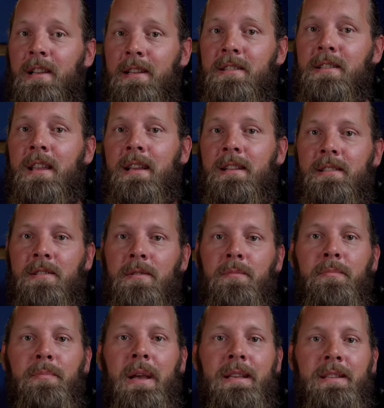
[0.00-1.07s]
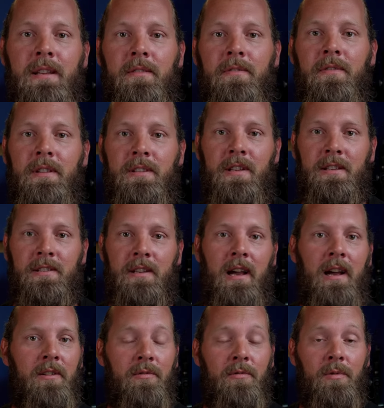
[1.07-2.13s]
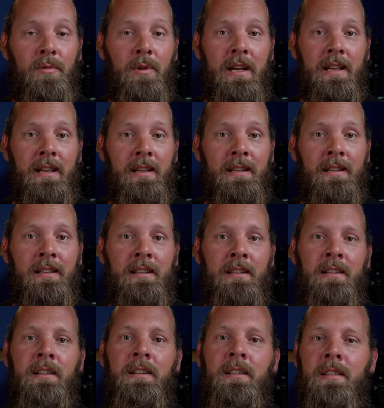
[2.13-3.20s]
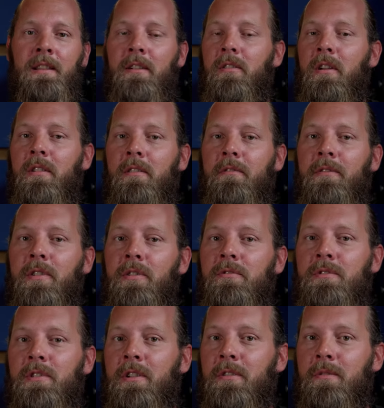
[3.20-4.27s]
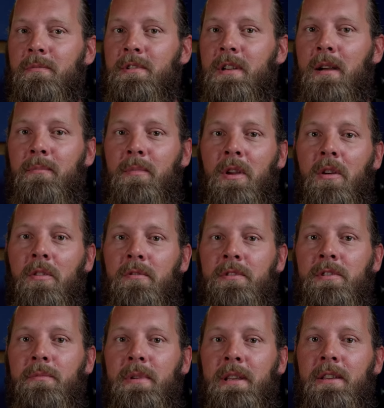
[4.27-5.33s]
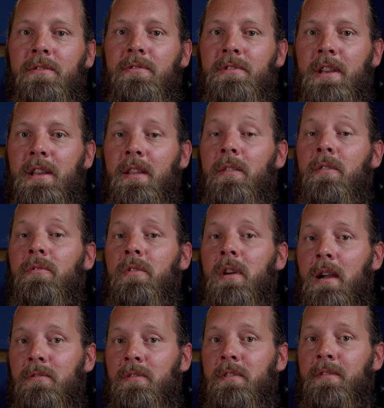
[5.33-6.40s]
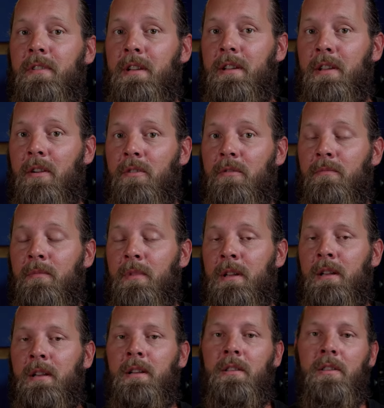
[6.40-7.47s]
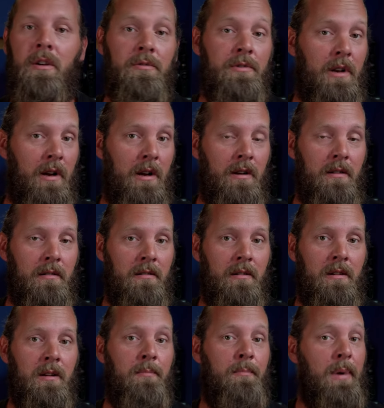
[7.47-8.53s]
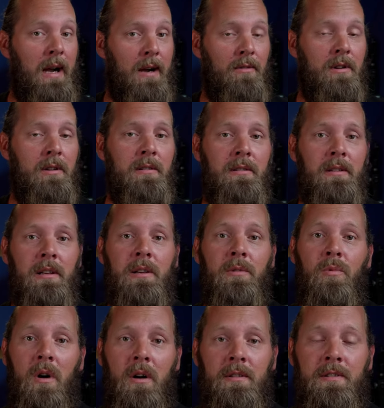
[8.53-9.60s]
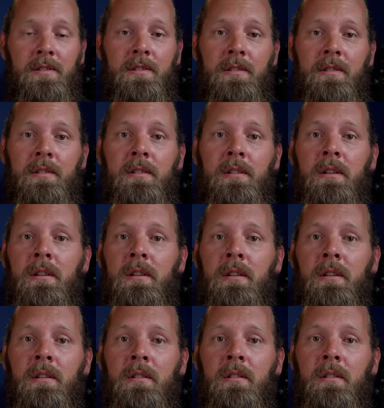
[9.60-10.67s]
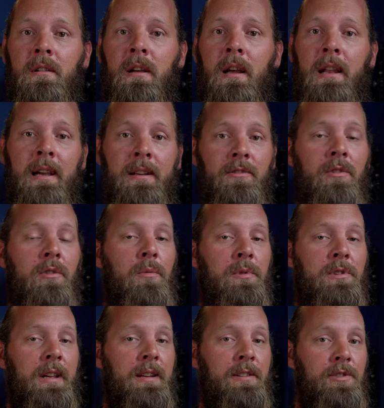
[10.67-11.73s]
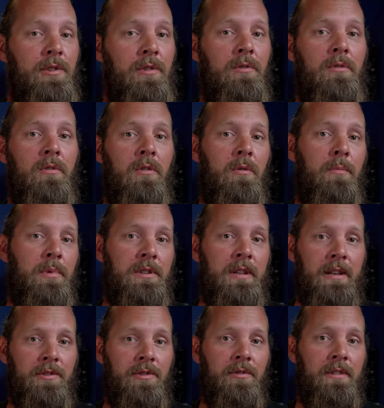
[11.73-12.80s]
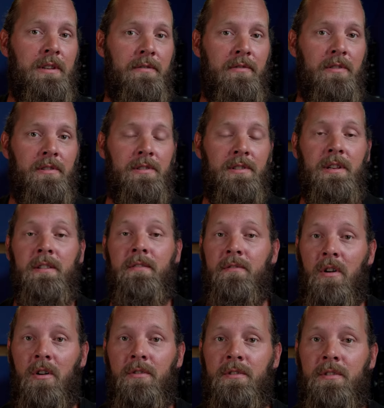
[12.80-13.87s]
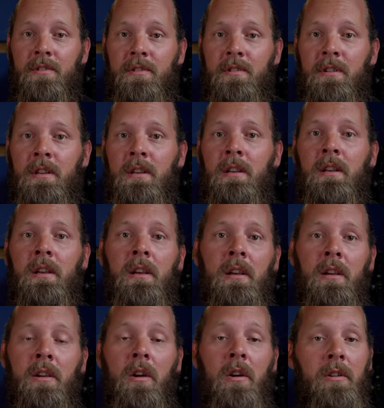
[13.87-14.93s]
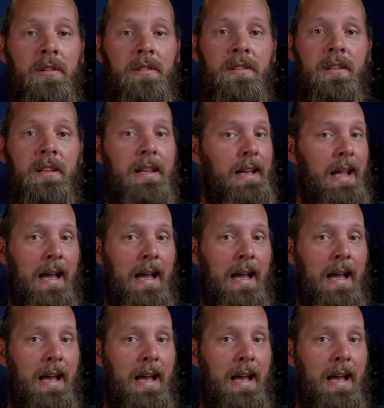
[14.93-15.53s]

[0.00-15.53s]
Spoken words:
let's get some basic physics out of the way. There are a few terms I'm going to be using throughout the video. Those are power in watts, electrical potential or potential difference in volts, current in